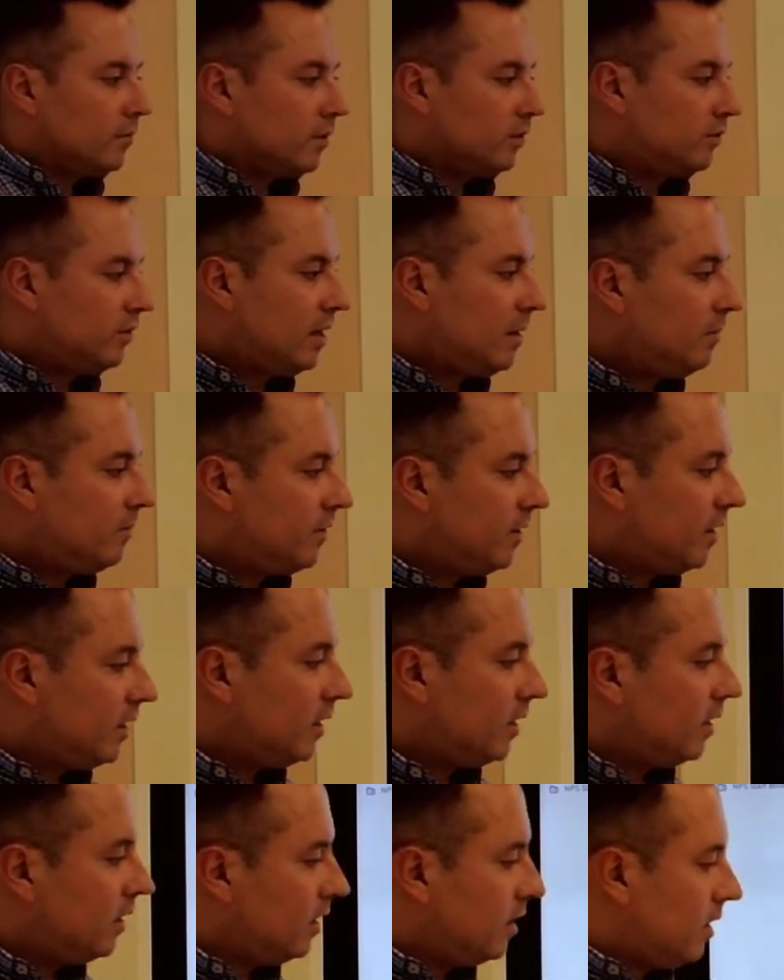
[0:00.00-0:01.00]
Same
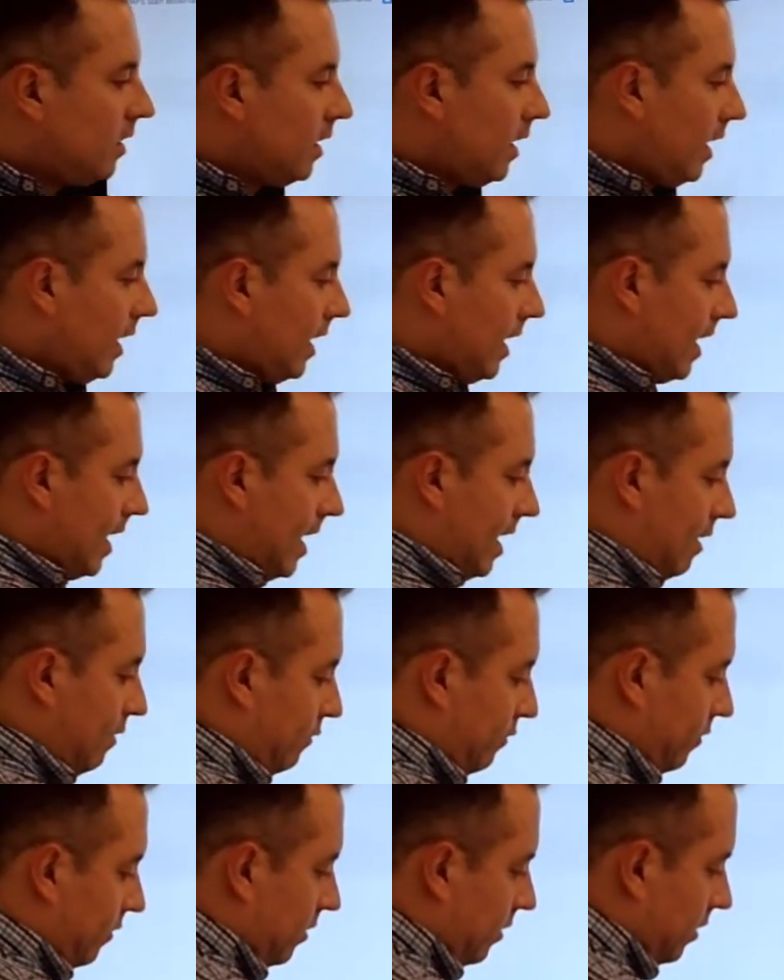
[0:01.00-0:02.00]
thing, I
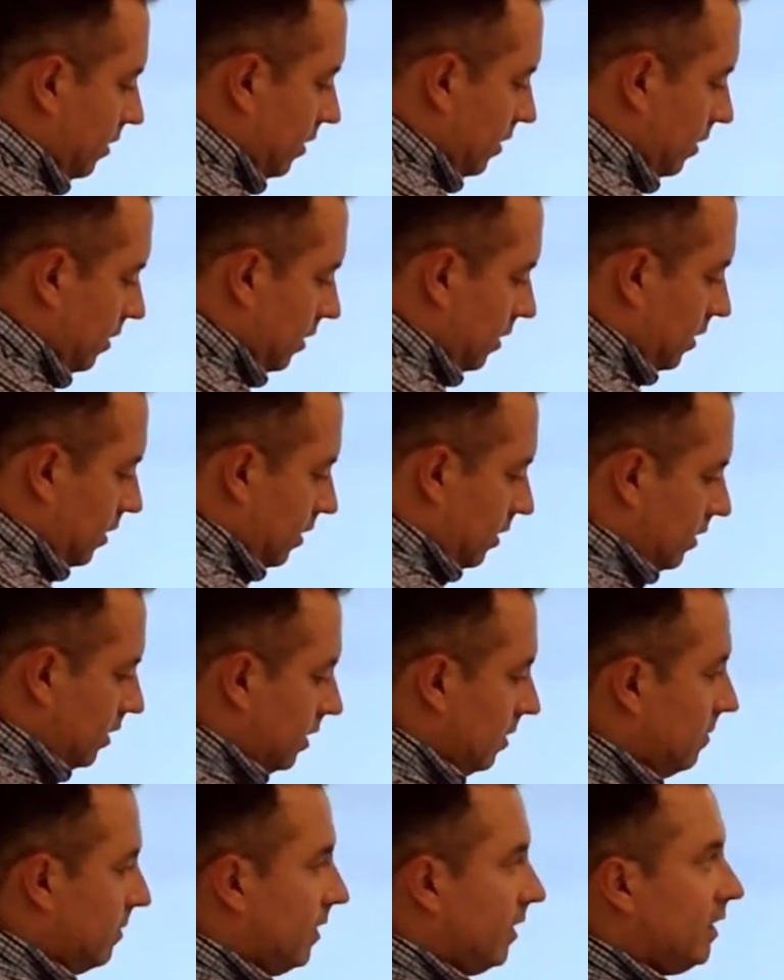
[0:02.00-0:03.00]
have
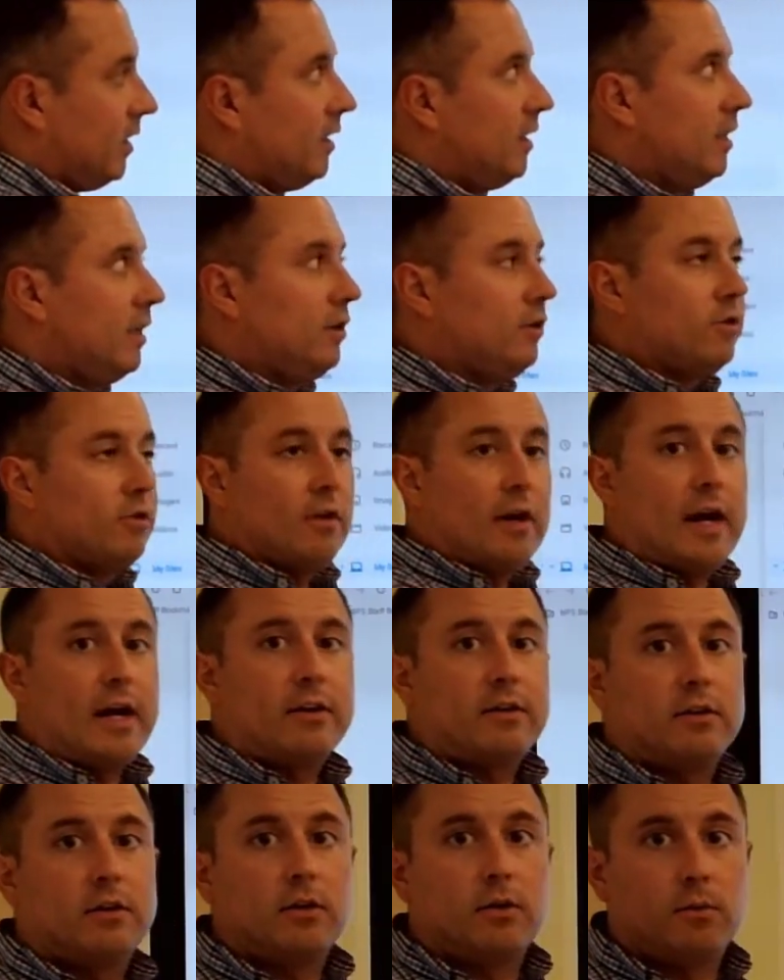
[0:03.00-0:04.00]
the ability to
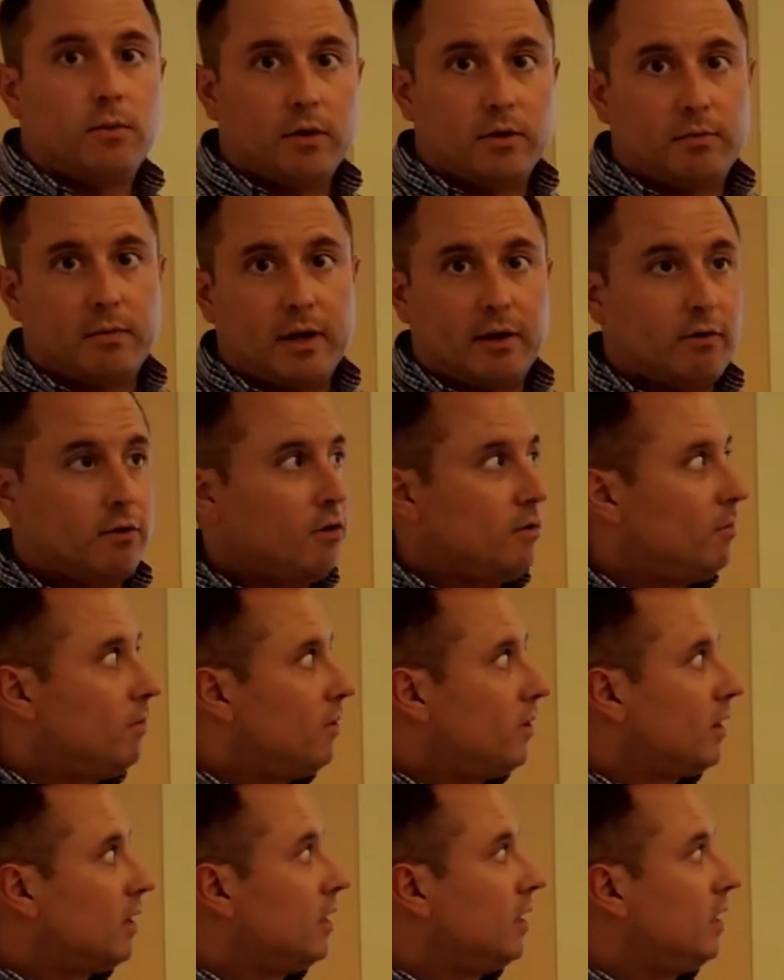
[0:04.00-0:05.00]
interact with my
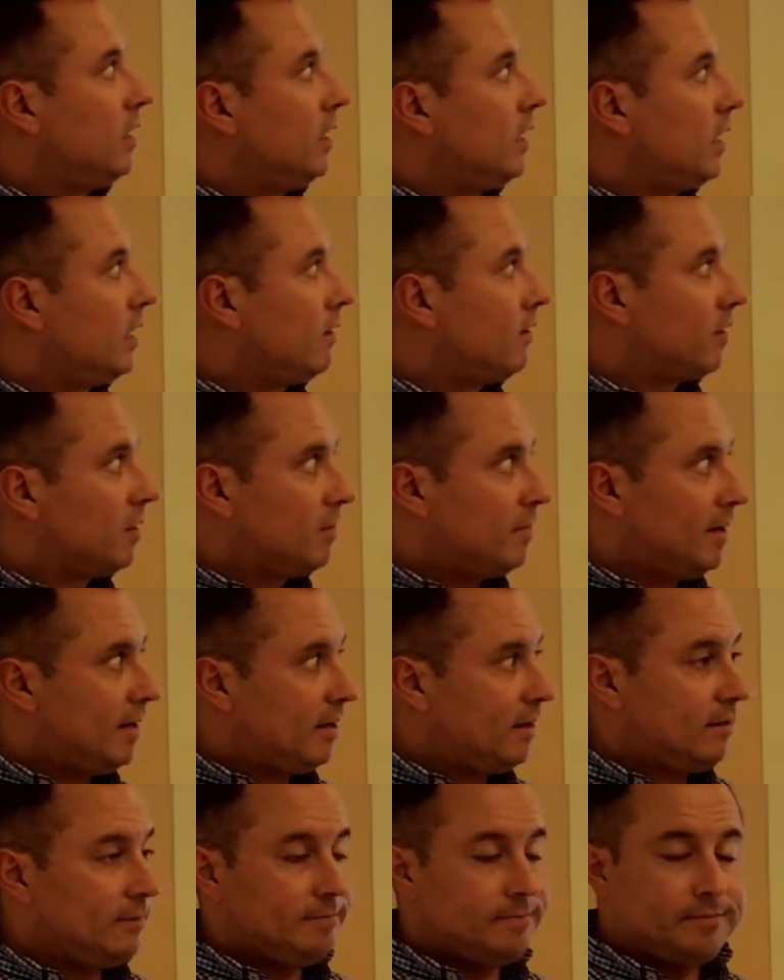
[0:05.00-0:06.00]
Chromebook here on the
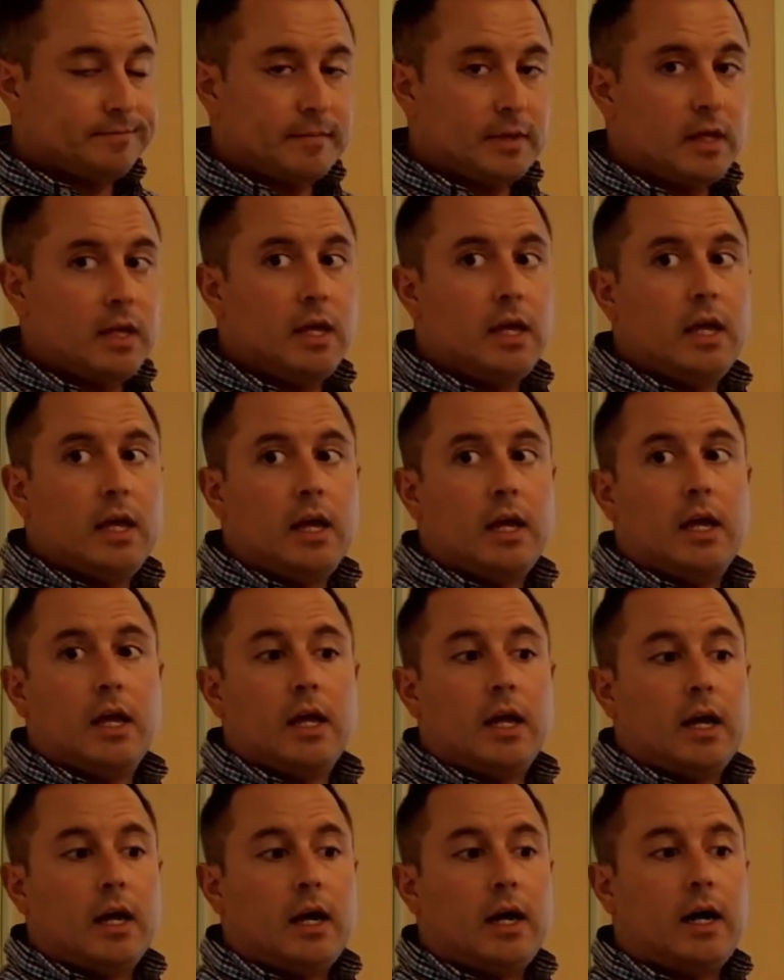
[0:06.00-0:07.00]
panel.
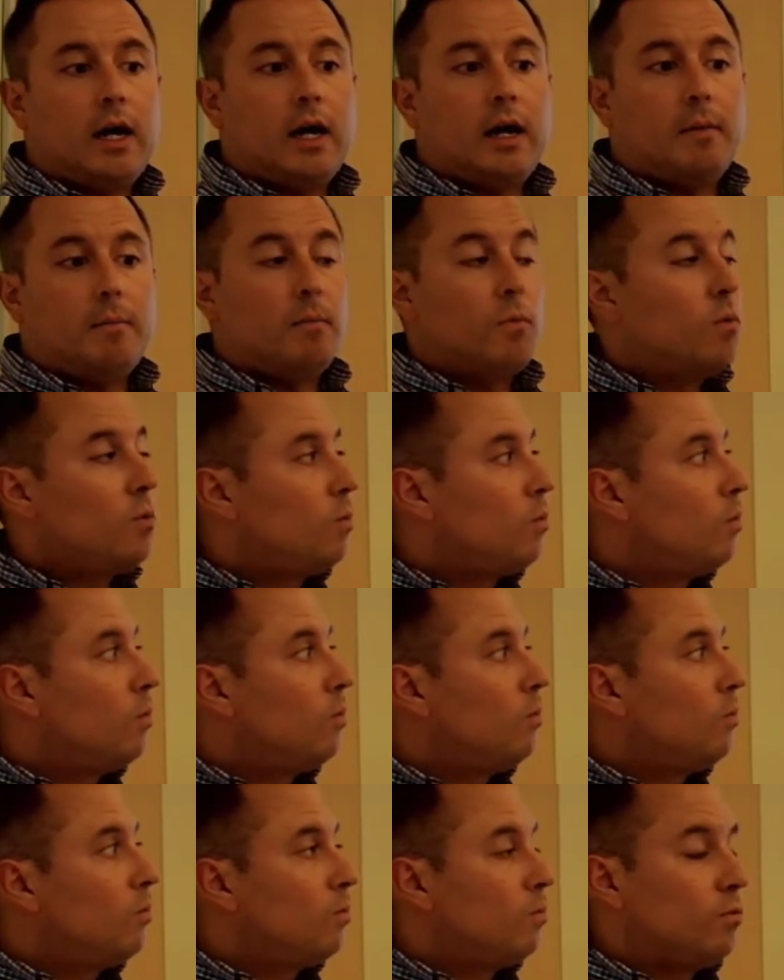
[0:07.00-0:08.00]
Um,
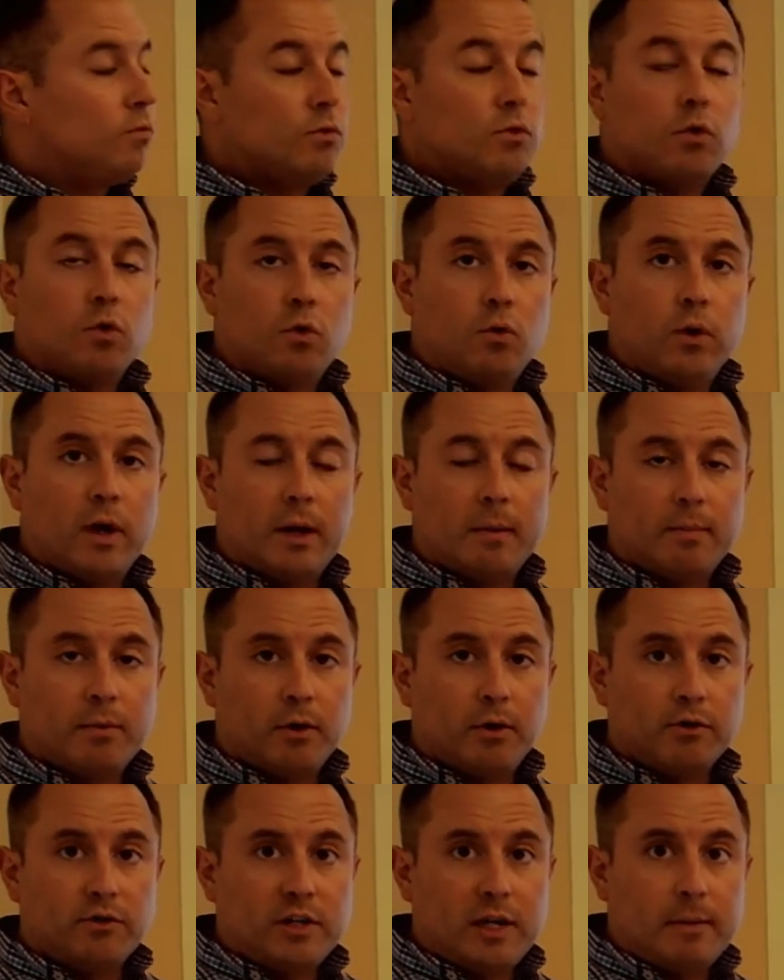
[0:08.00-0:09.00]
quick
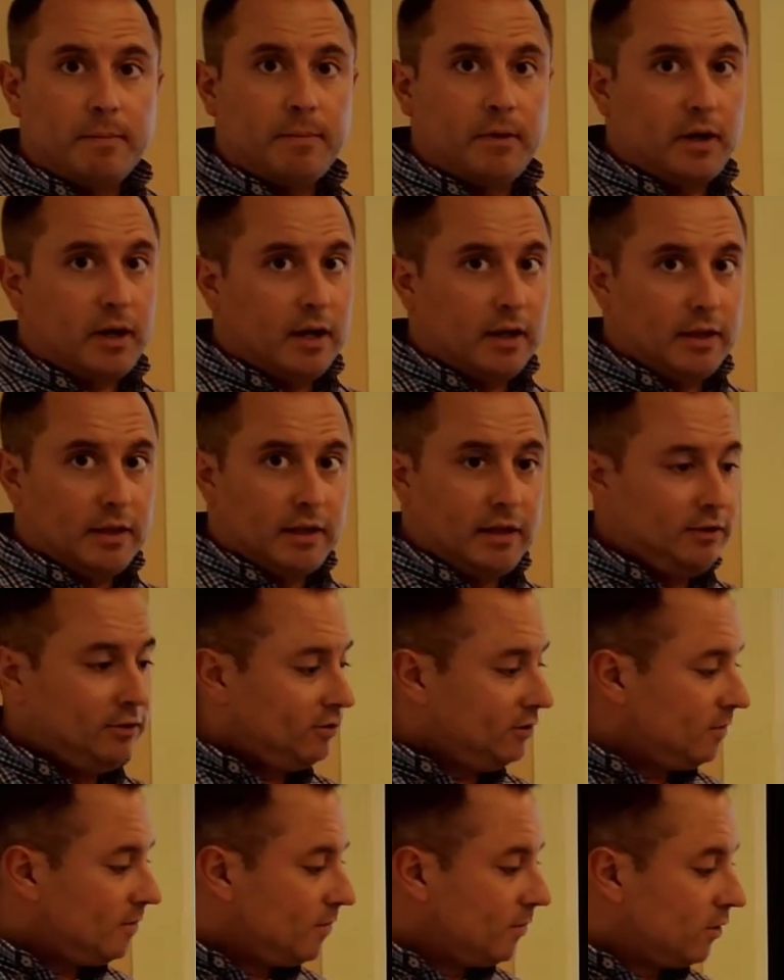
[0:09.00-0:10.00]
pro tip on
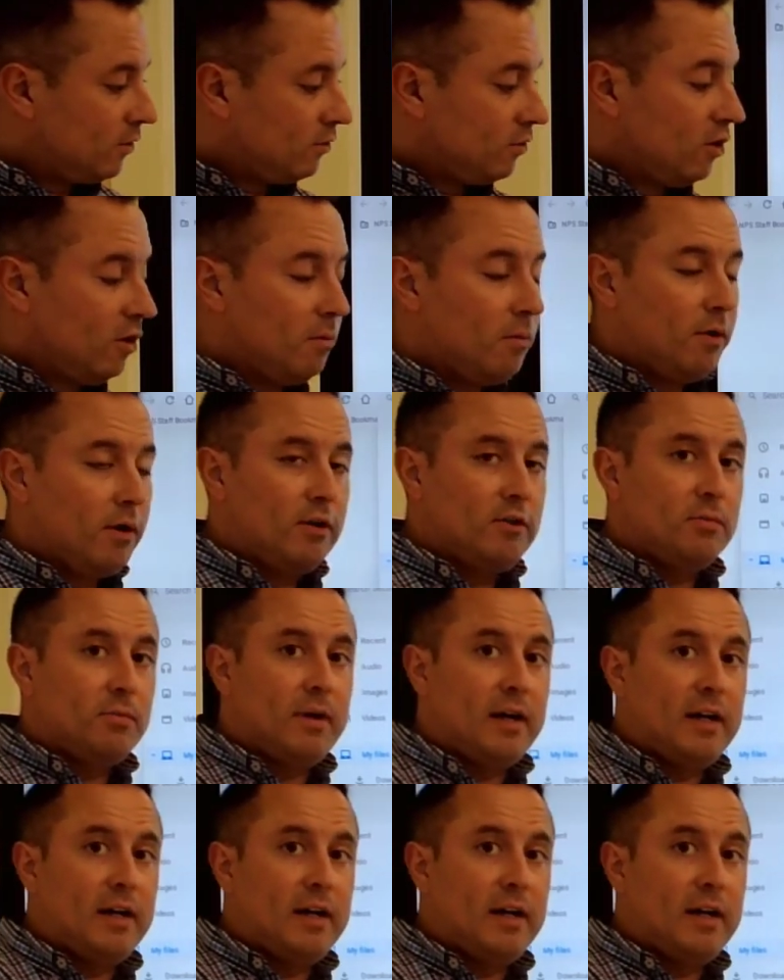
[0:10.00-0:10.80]
this, Chromebooks